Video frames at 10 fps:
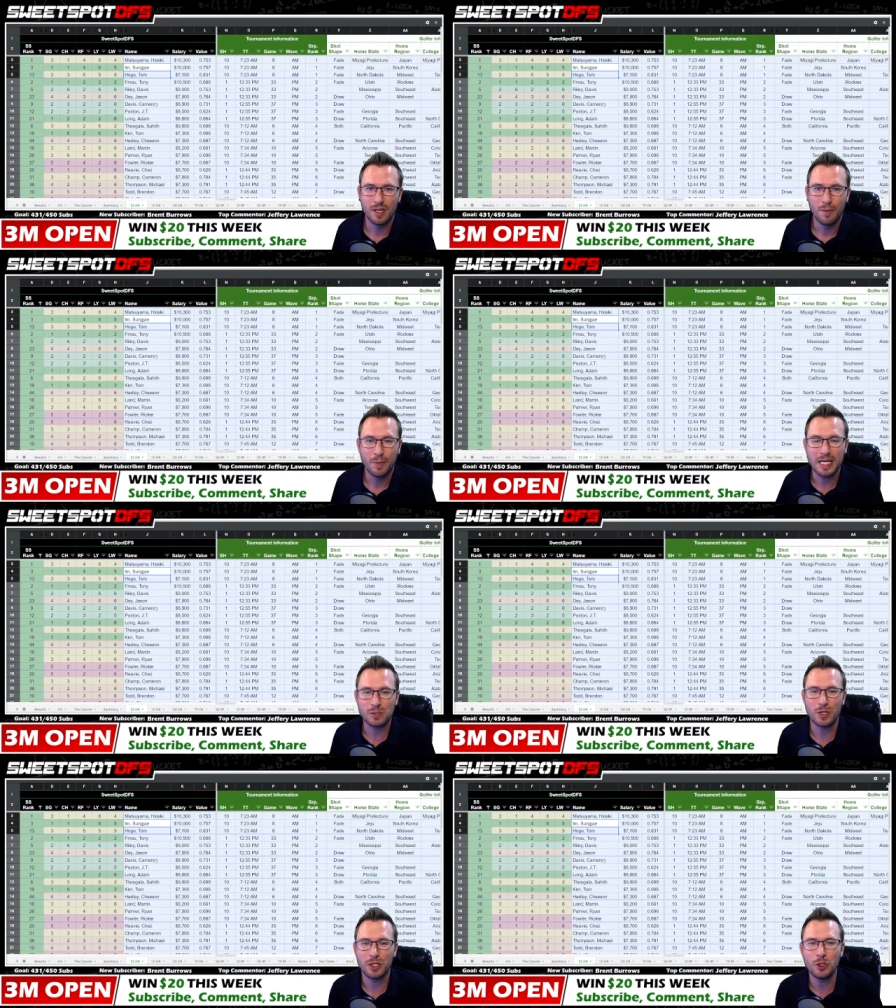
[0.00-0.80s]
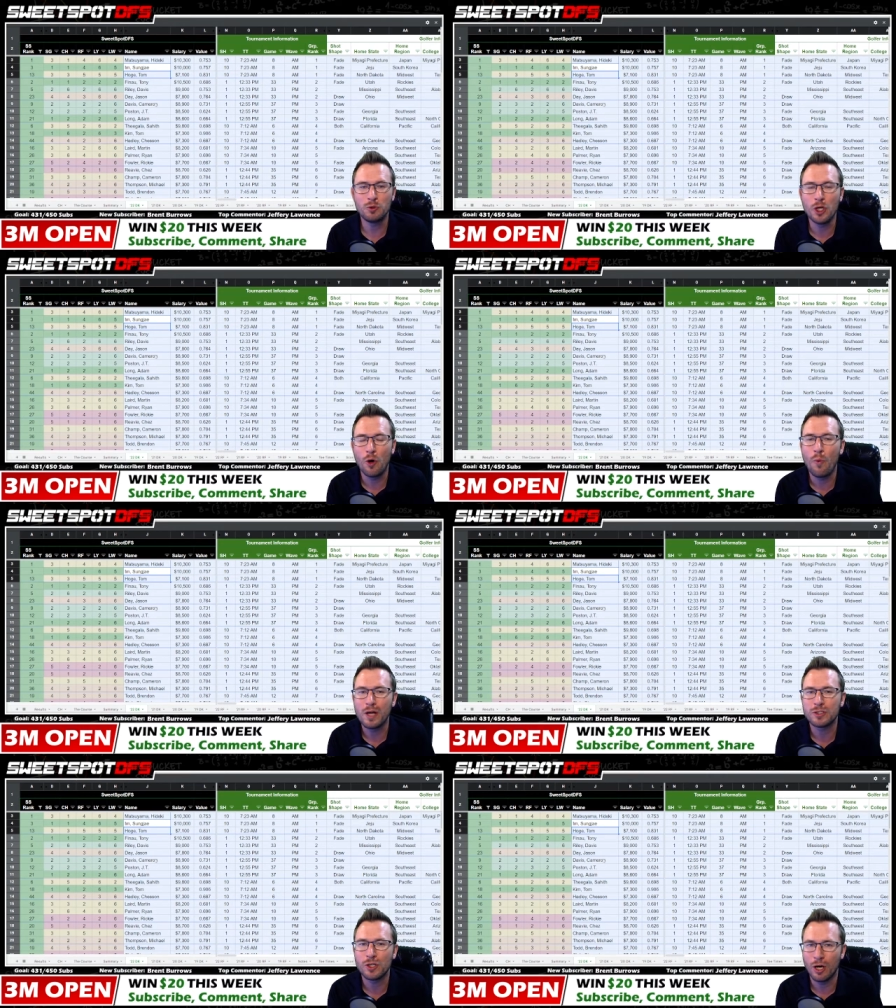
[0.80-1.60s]
But guess what? You don't
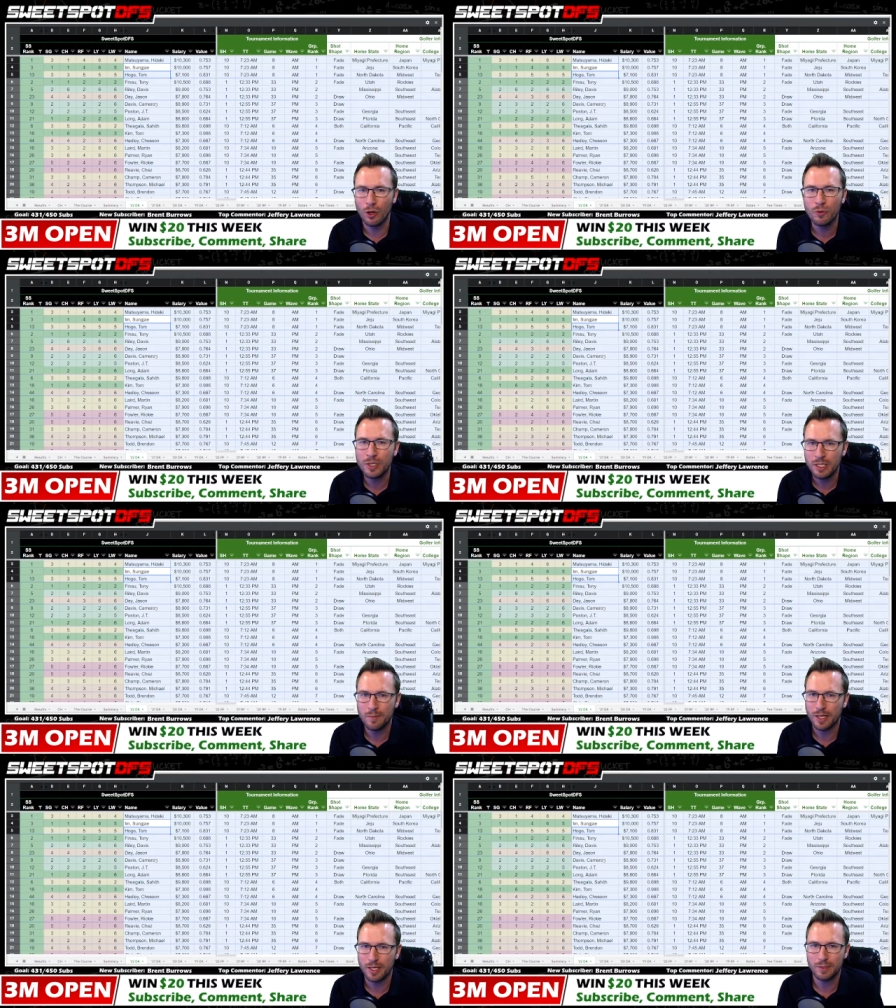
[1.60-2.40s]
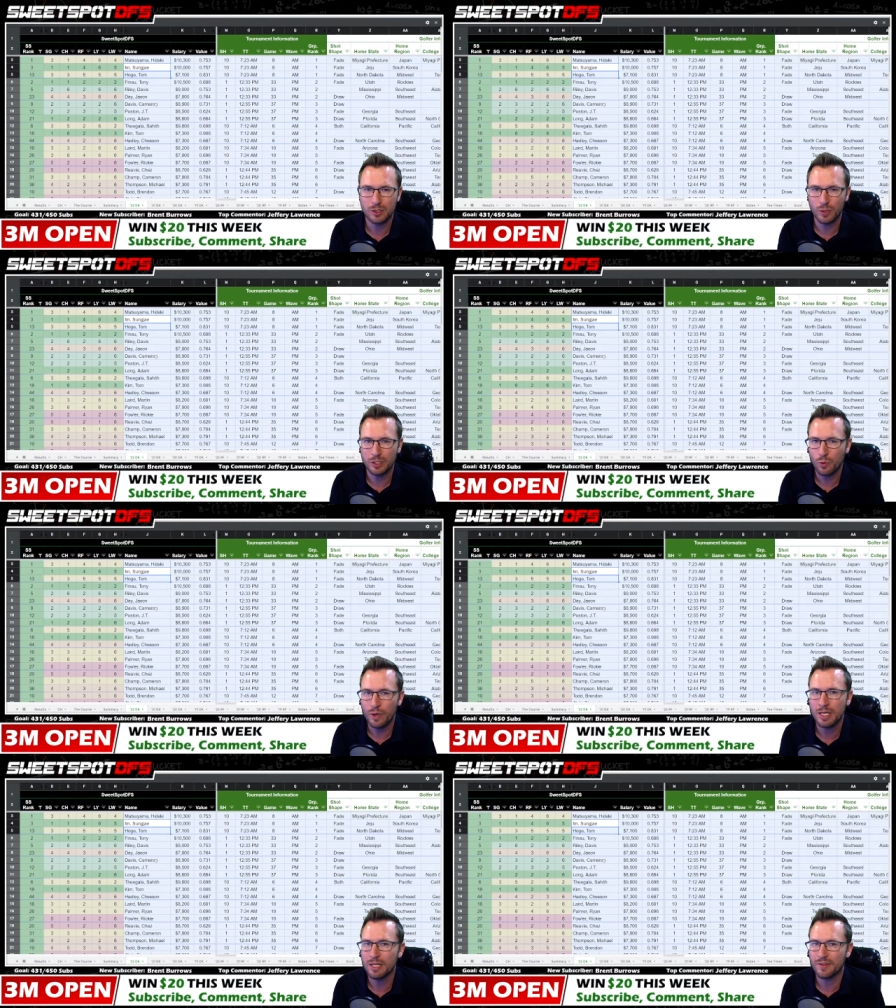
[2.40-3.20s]
want to own anybody between
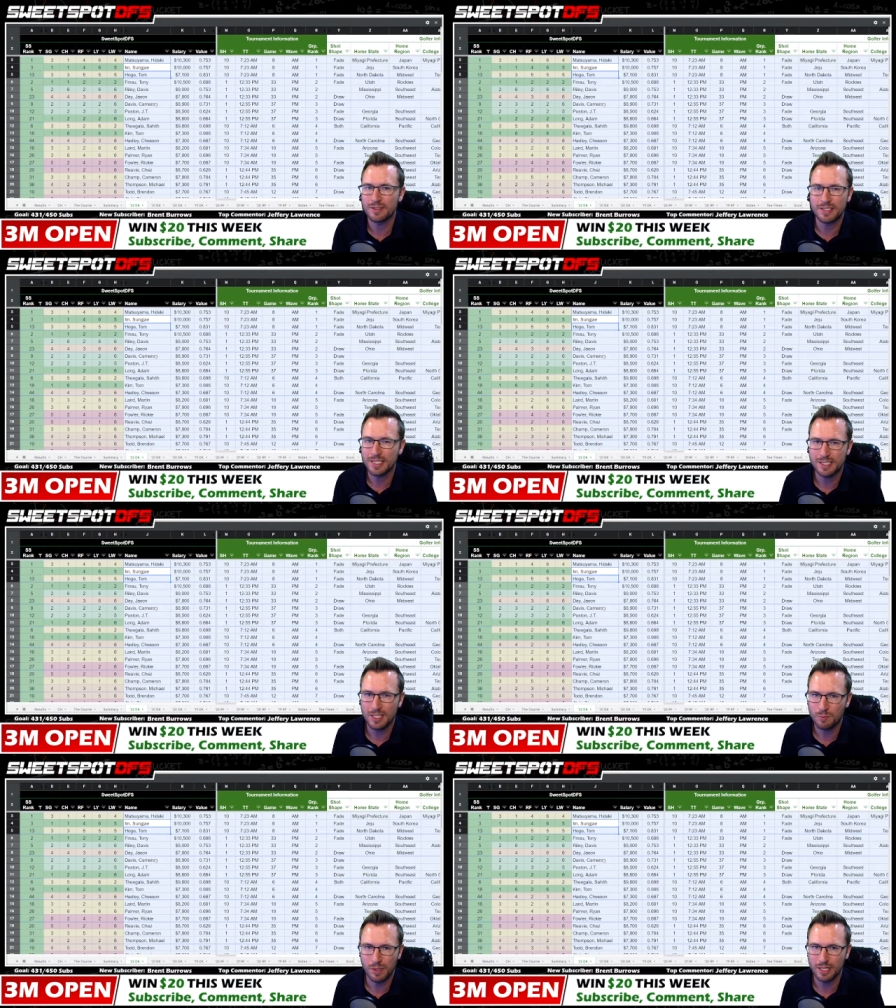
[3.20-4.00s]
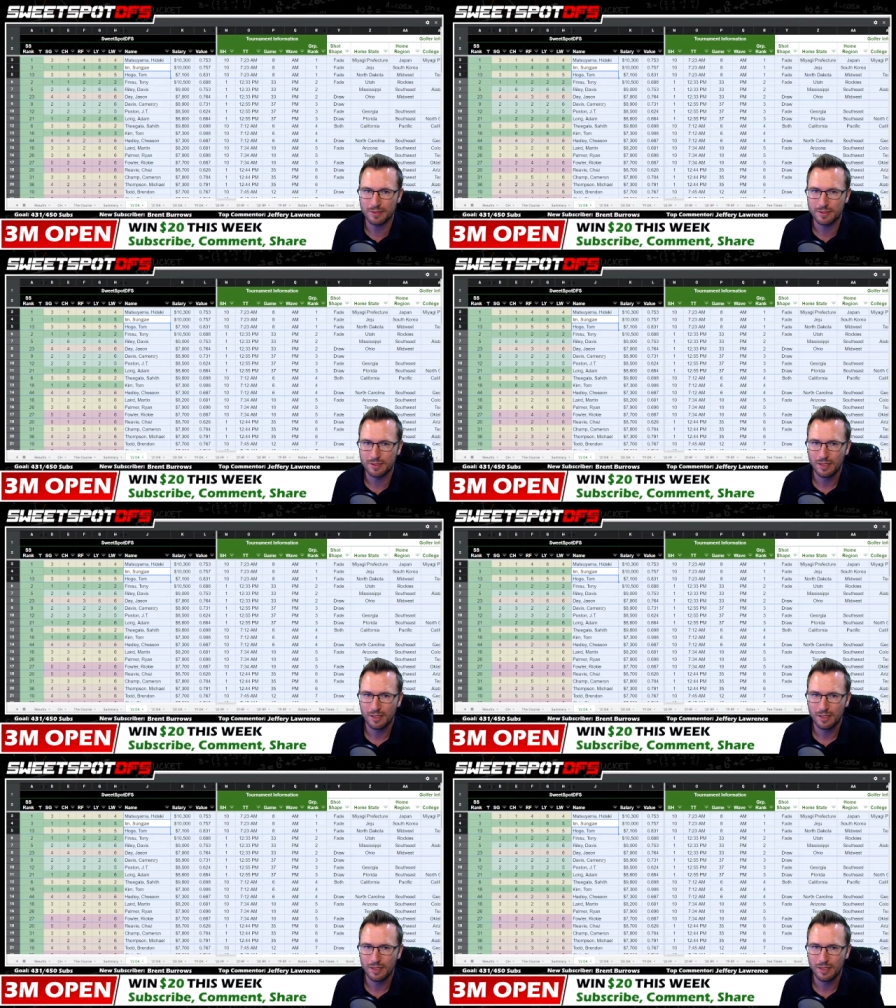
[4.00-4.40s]
20th and 60th place.